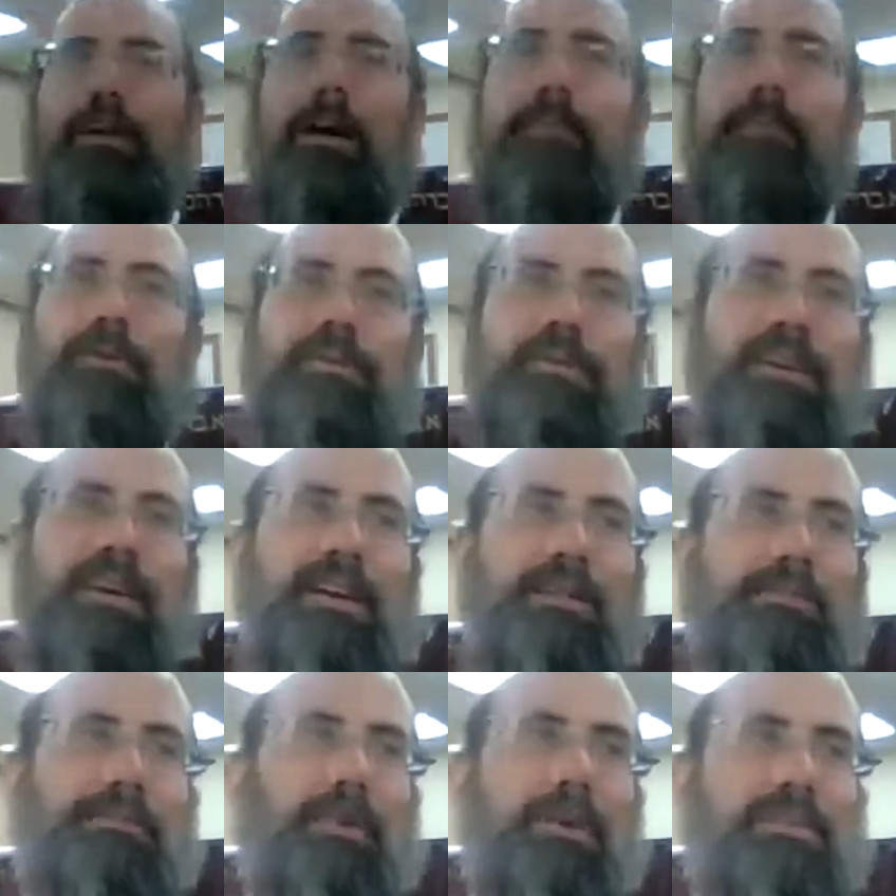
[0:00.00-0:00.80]
by putting
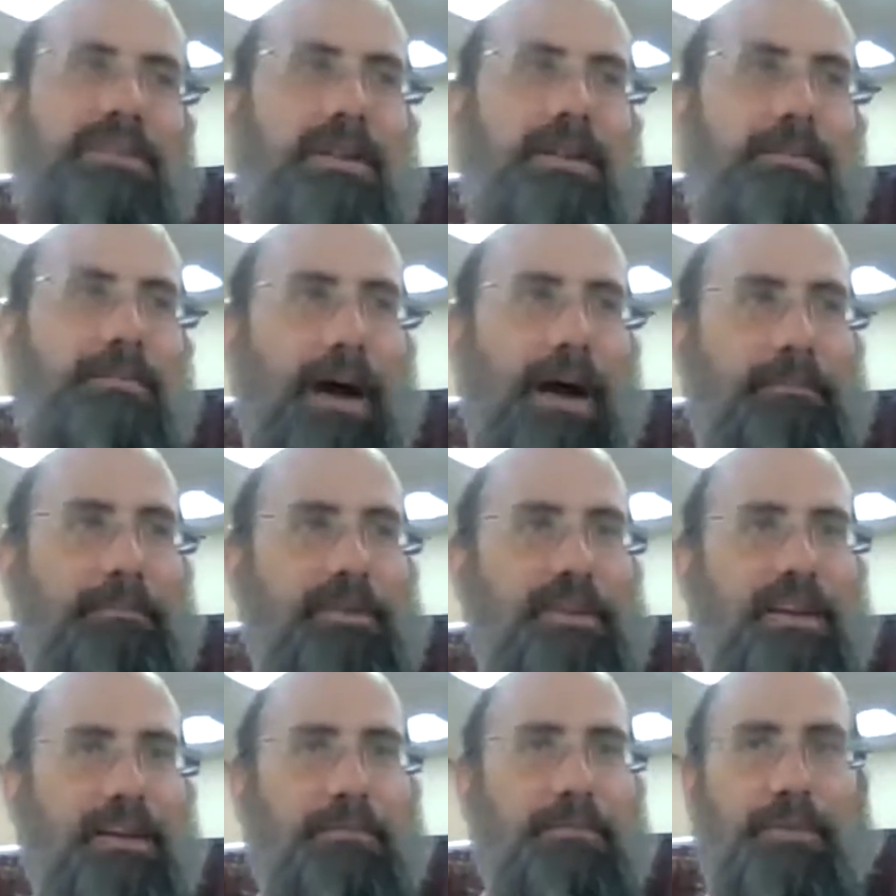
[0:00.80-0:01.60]
in
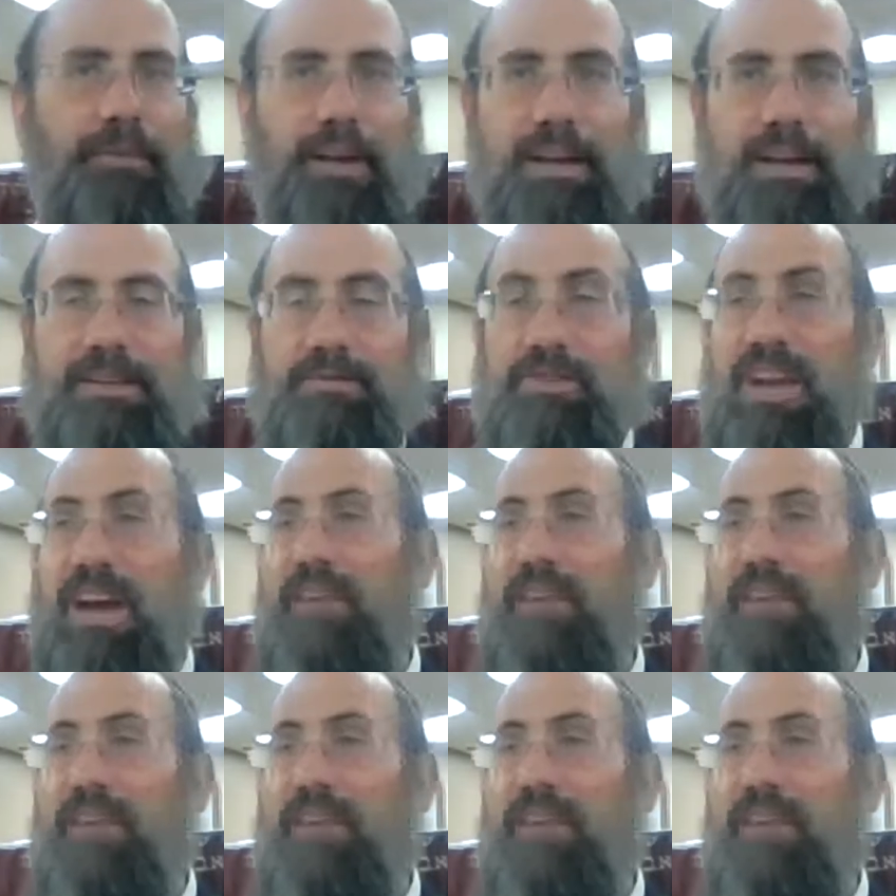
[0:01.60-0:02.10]
plates, which